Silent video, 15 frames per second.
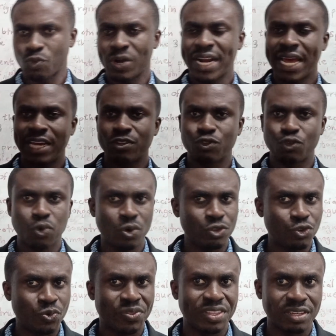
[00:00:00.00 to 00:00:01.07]
when I
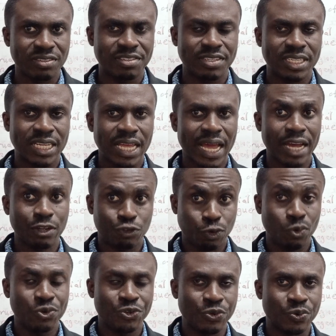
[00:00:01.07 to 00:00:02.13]
taught you this, I
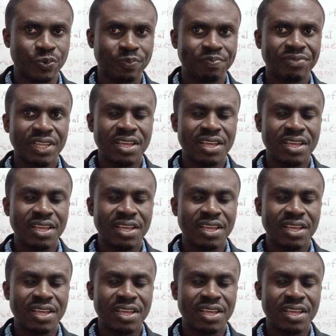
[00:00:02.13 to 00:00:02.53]
told you